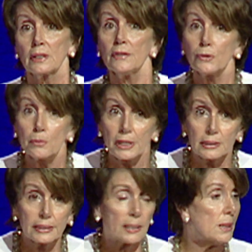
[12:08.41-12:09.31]
If you're a
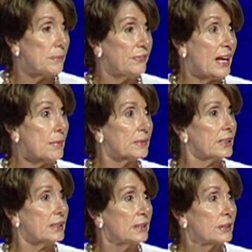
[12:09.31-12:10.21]
middle-income
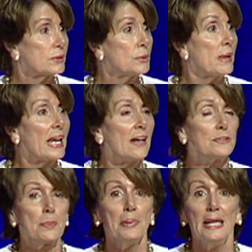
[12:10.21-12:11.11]
family, you may have
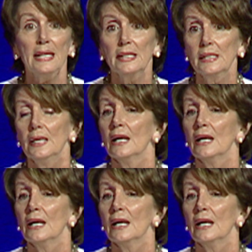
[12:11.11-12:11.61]
to pay,